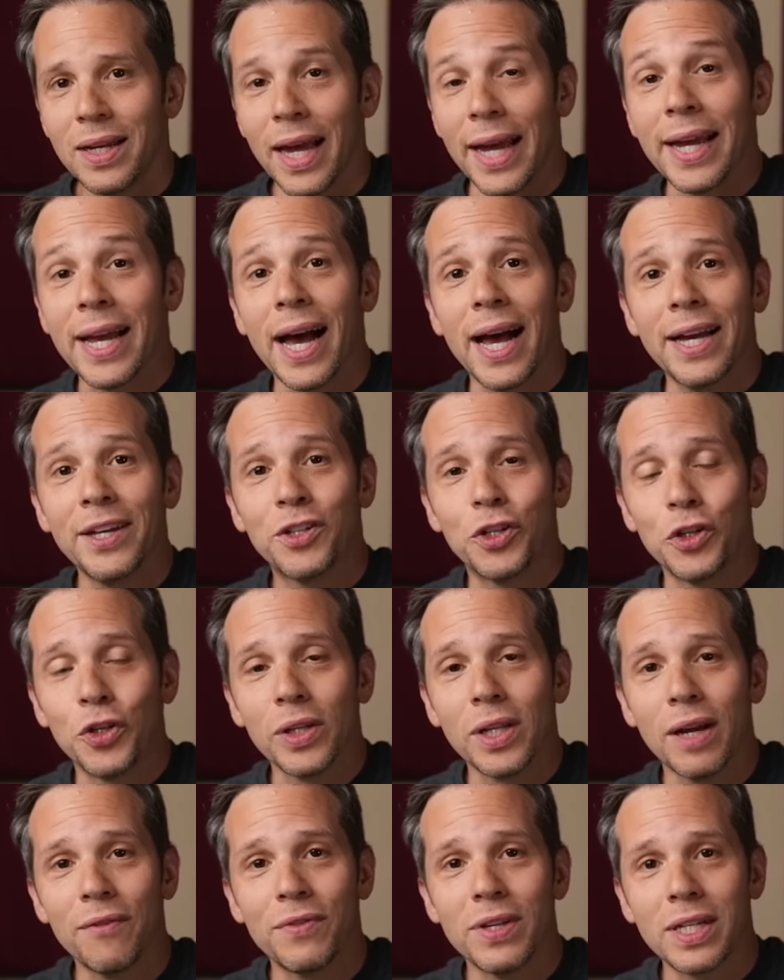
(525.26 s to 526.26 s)
Hey guys, did
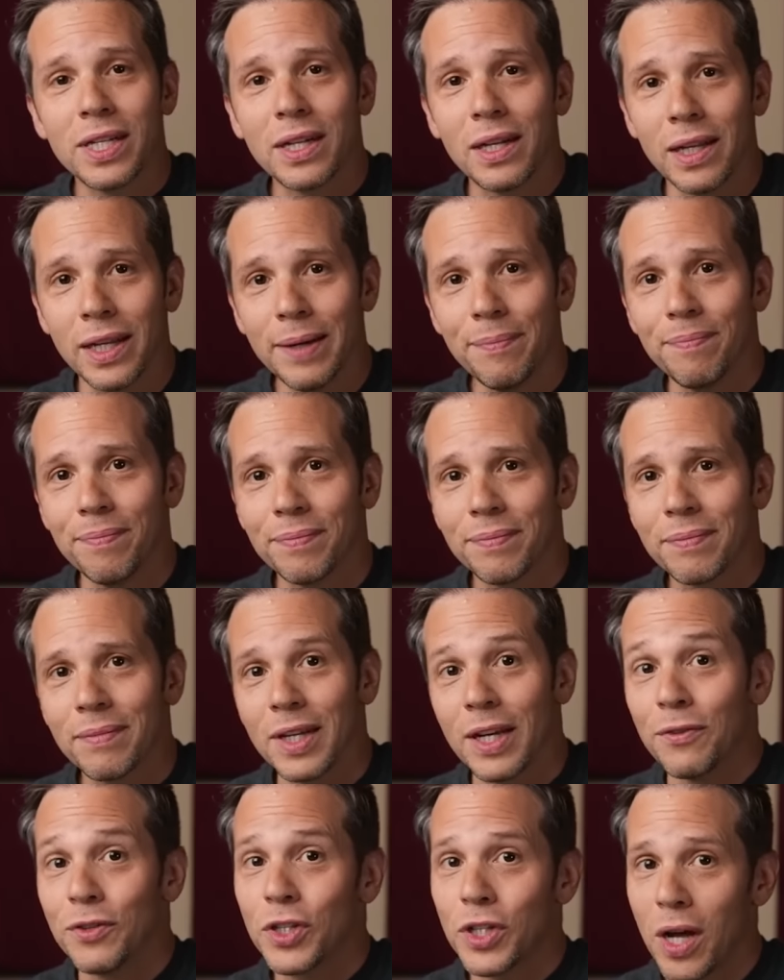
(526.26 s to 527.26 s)
you love this clip?
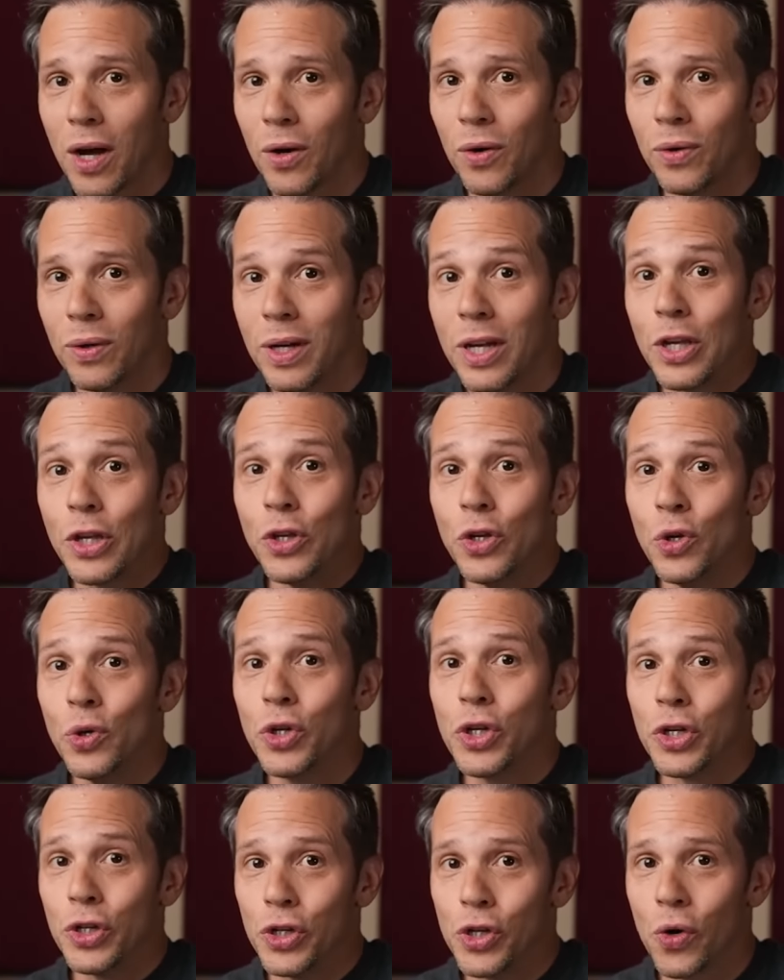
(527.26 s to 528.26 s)
If so,
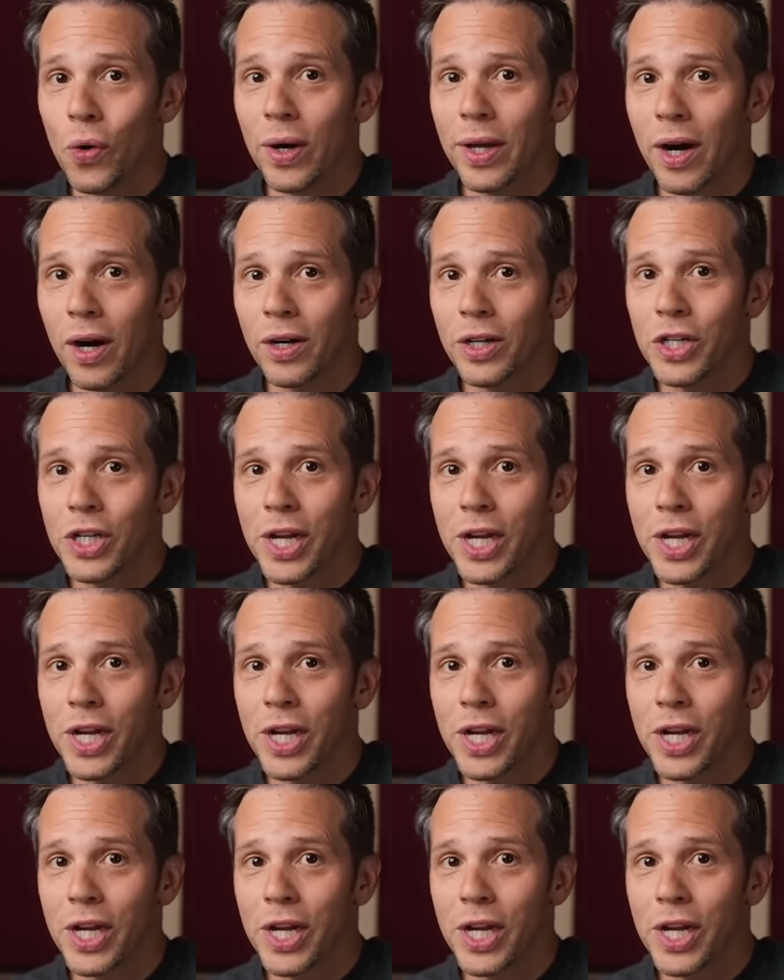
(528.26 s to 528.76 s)
you should join our